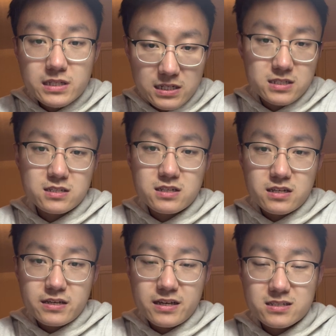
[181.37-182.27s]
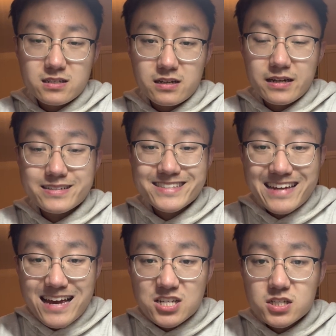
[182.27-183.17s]
it. It's an
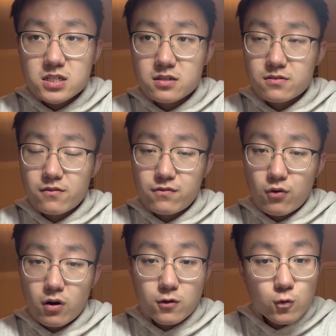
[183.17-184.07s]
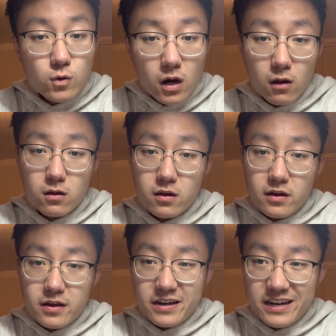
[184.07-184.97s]
extension for Google
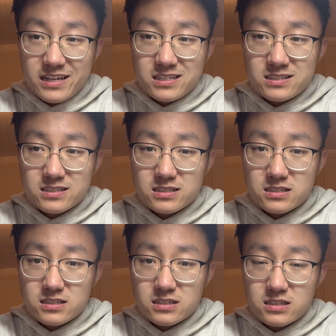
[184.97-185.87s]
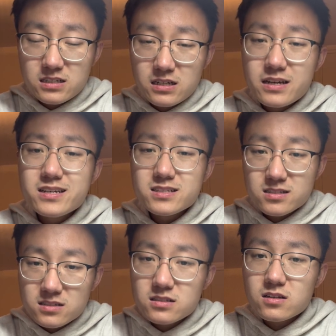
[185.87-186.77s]
and
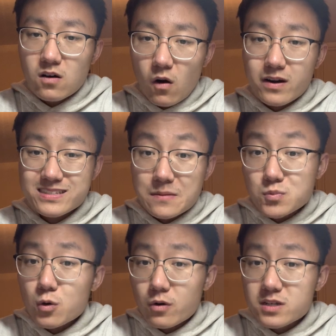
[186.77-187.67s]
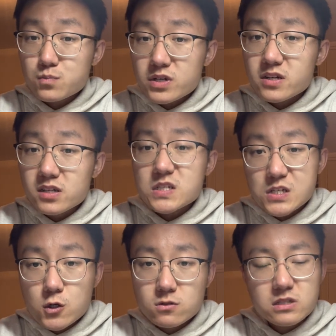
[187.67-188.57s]
it's acceptable. It's pretty good to
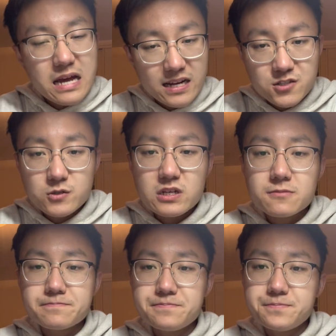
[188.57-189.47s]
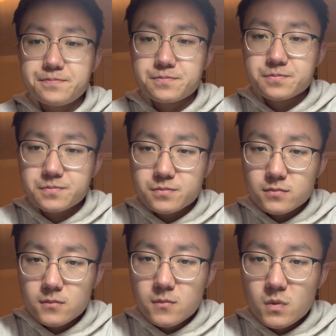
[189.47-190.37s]
use actually.
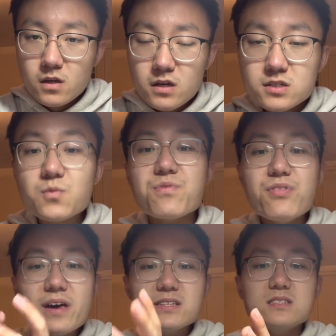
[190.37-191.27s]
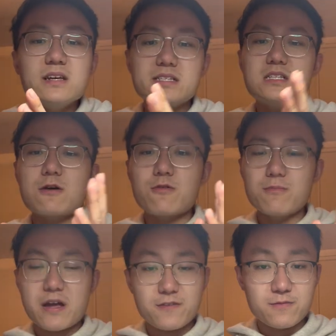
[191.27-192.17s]
So this is
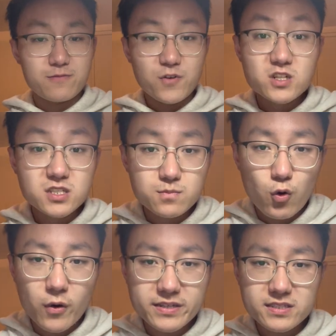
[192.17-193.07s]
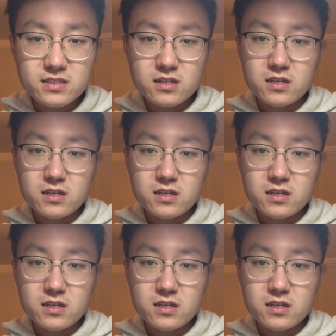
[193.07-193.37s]
my first point